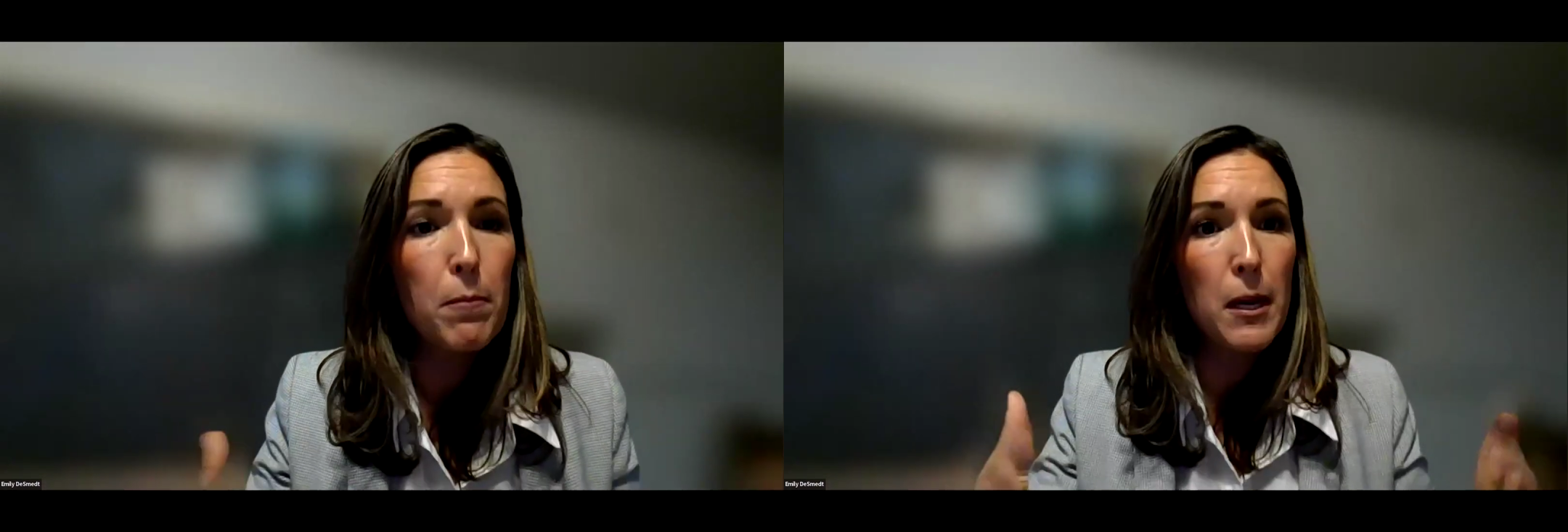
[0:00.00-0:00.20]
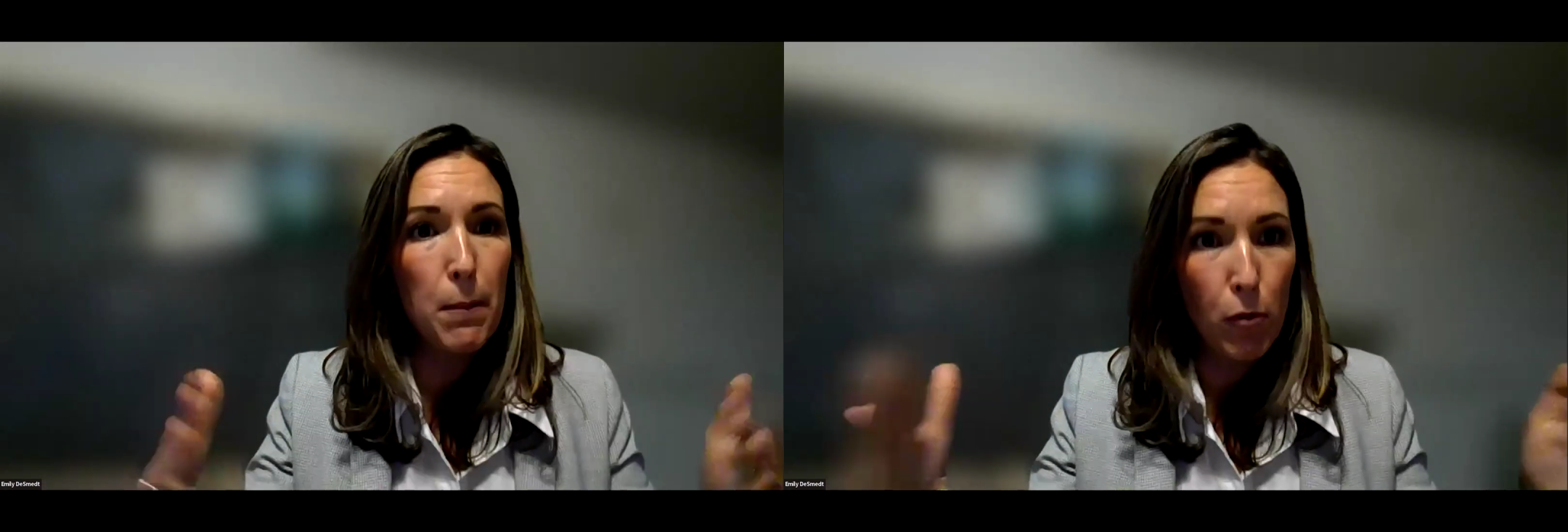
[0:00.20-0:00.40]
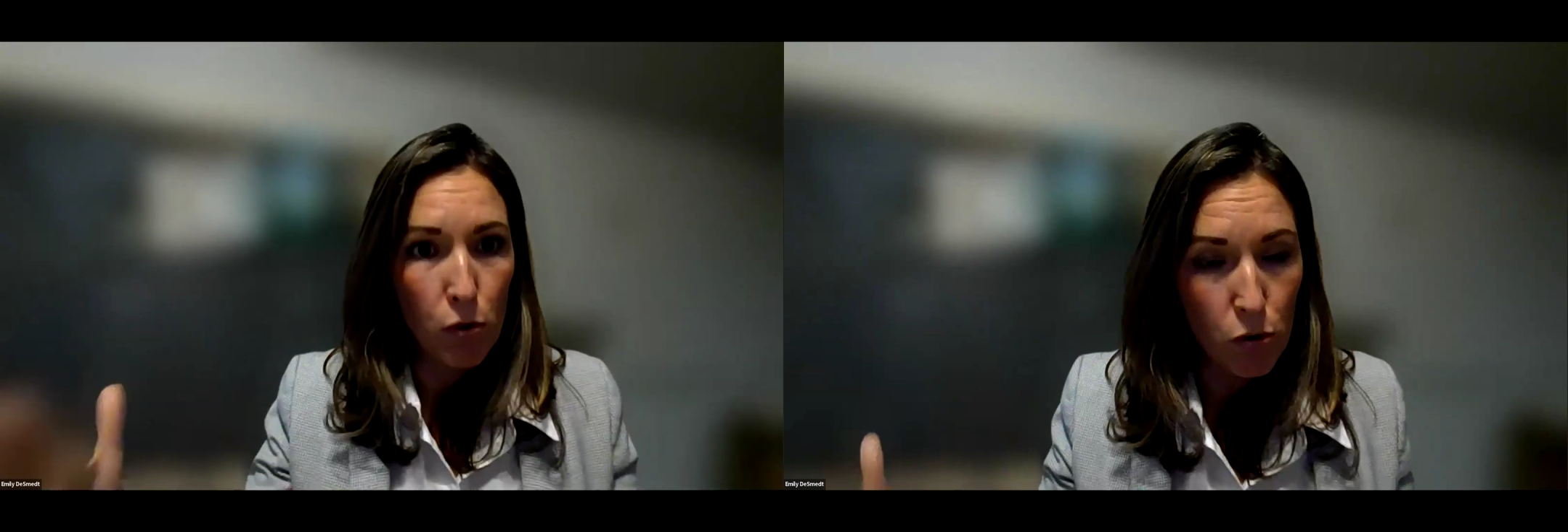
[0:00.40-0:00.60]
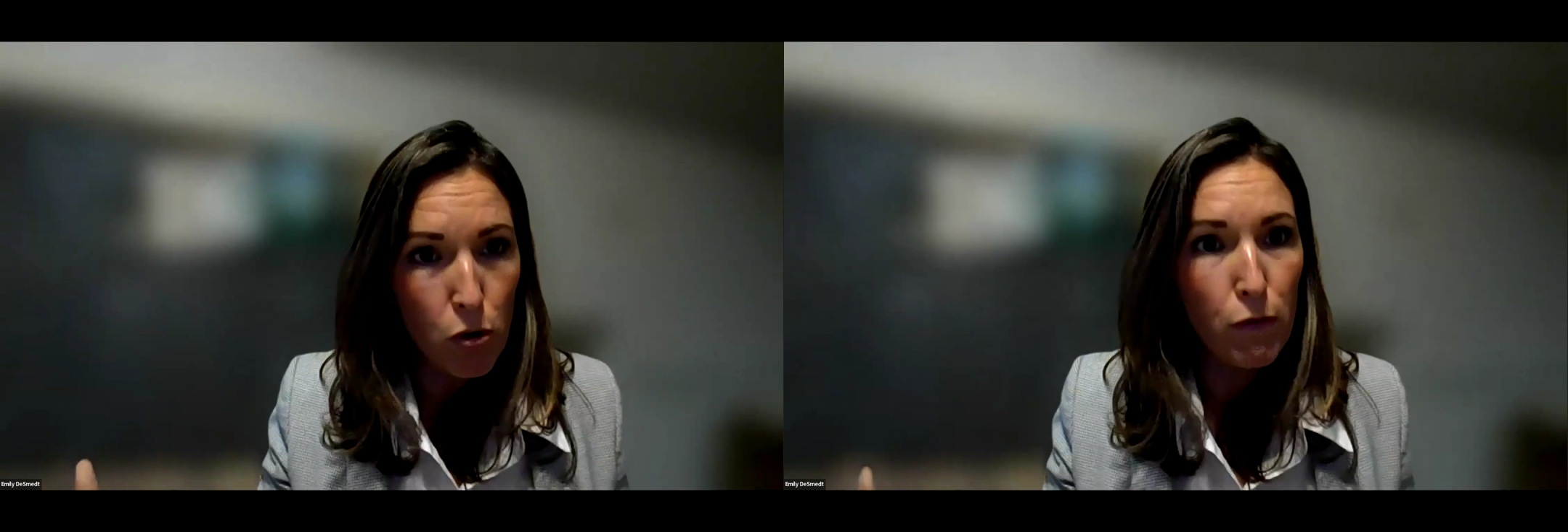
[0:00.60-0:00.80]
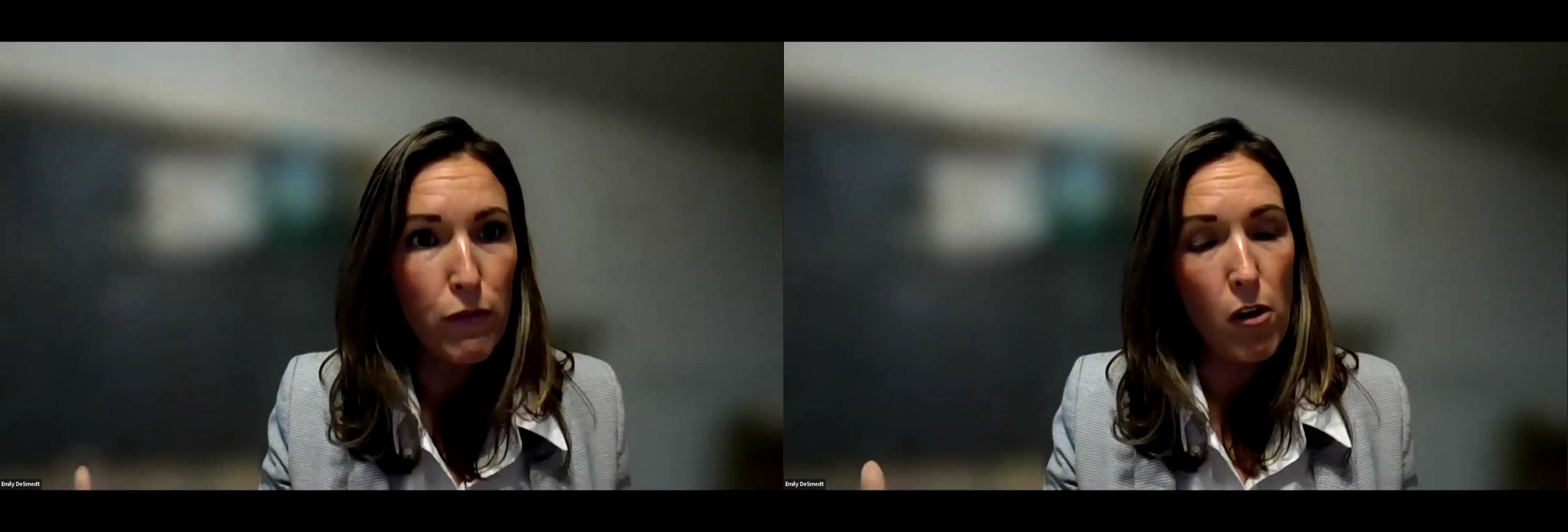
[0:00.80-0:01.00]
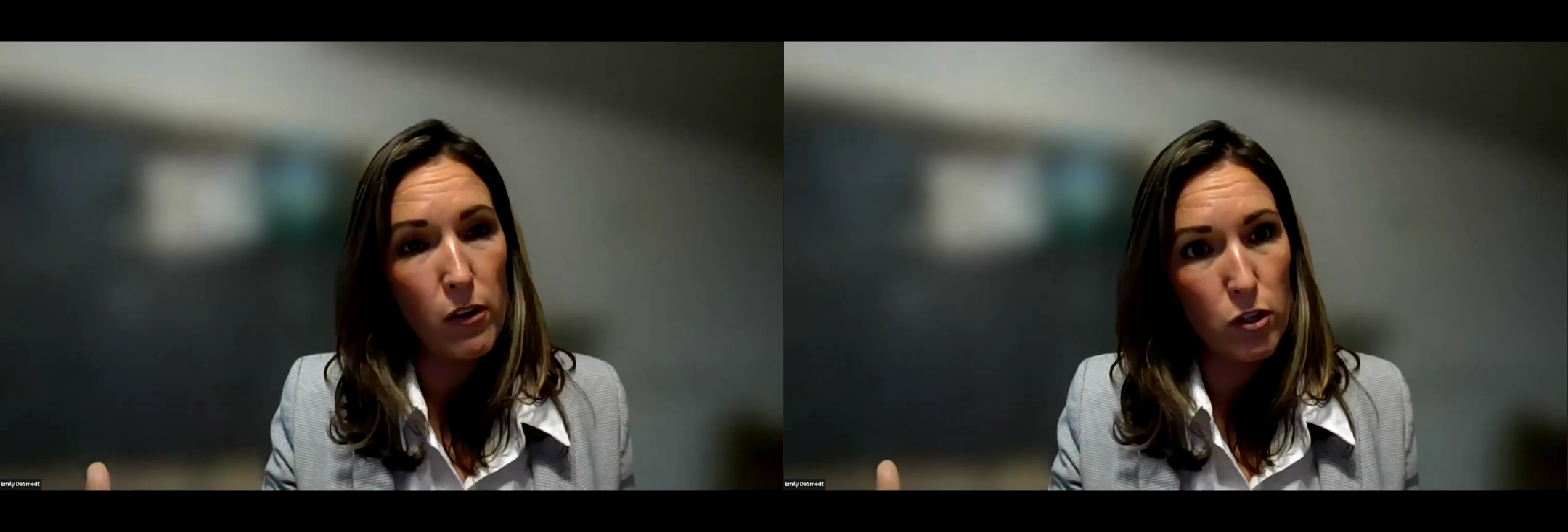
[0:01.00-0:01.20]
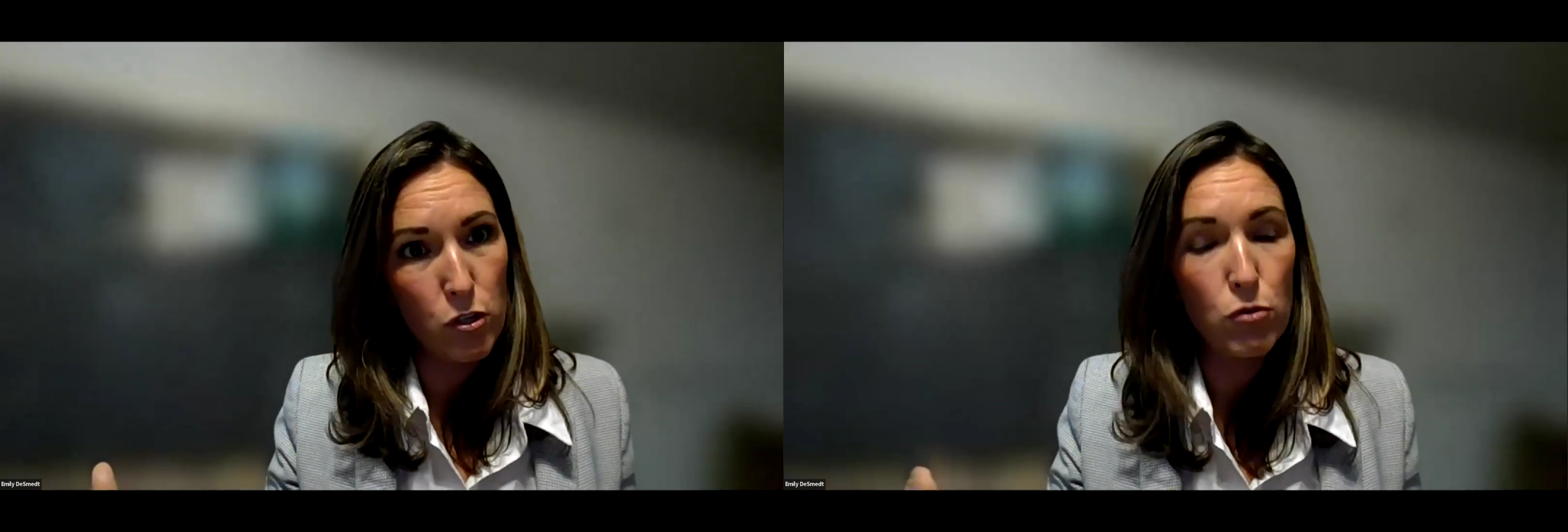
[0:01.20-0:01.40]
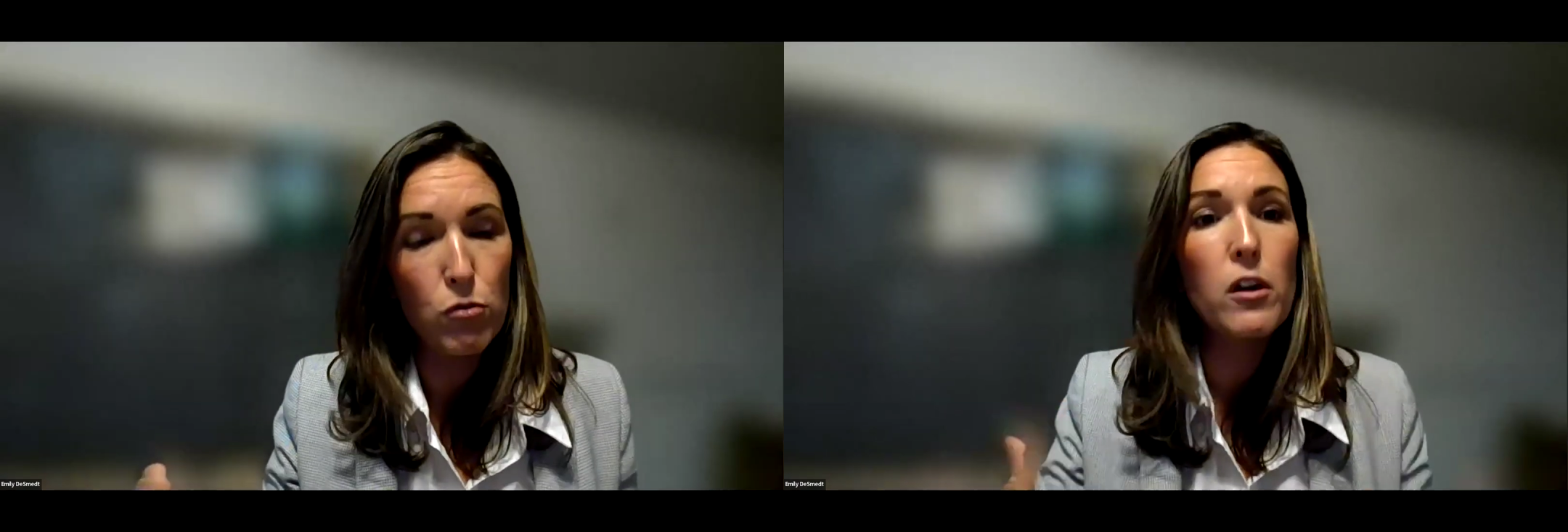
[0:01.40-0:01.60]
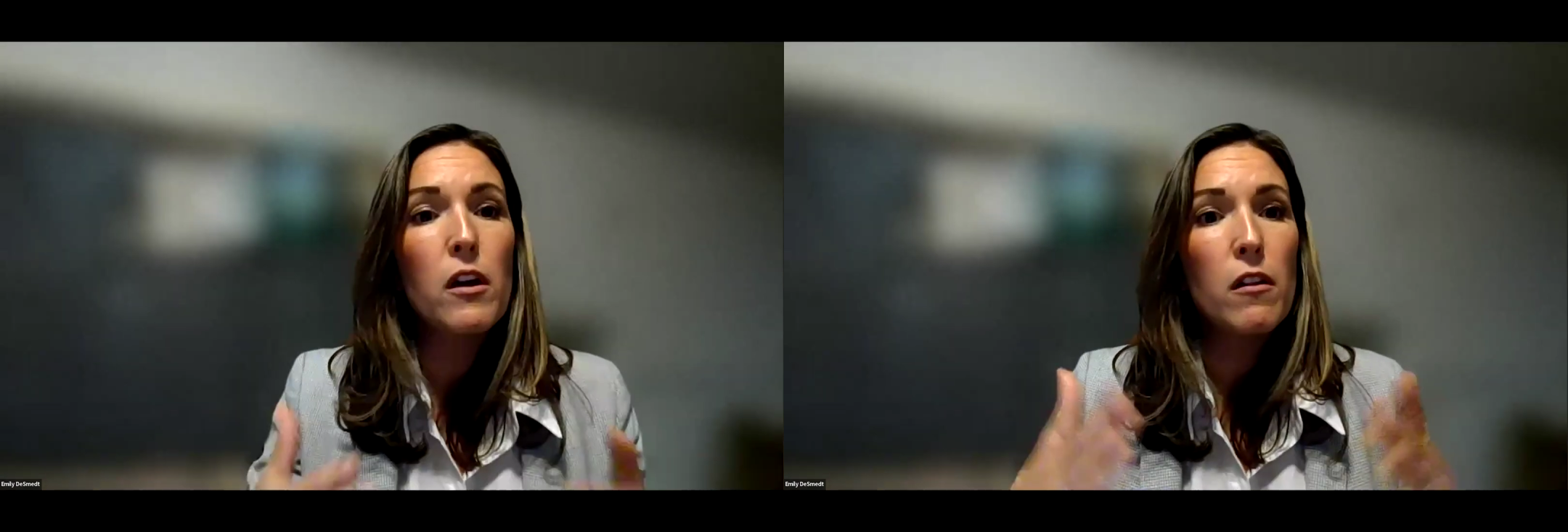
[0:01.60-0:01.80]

people who don't fall into